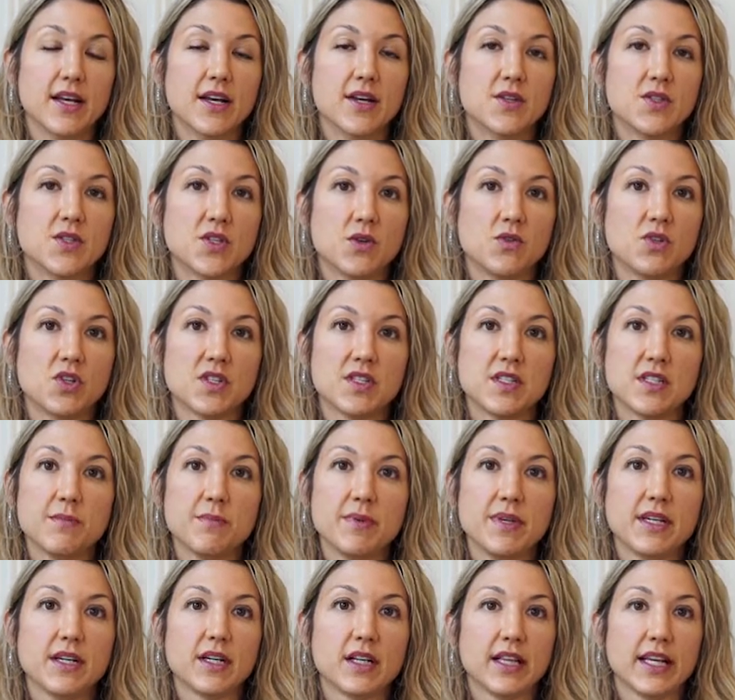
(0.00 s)
So just to
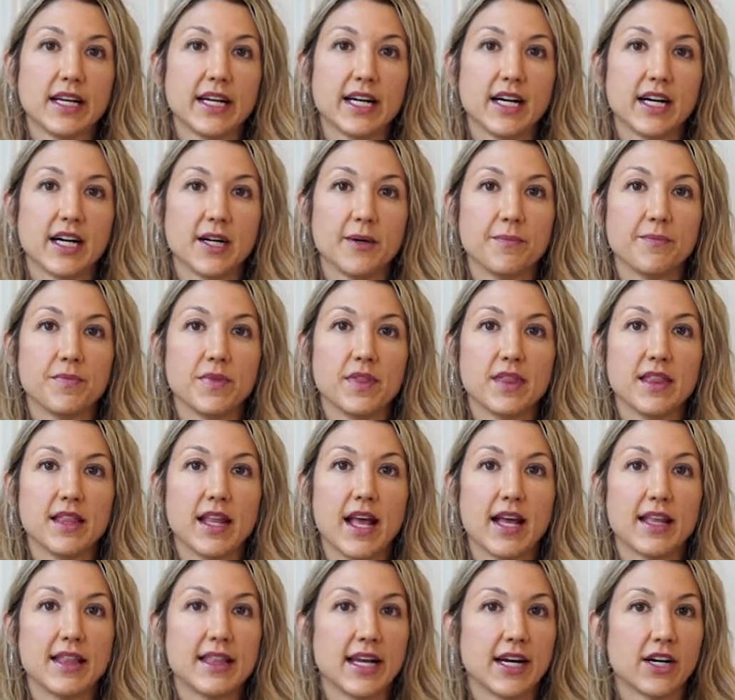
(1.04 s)
be clear,
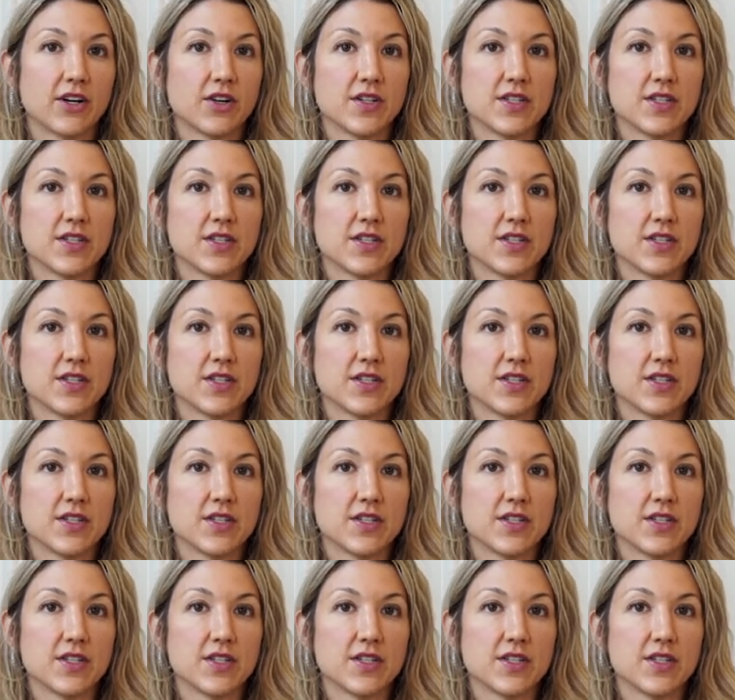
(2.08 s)
there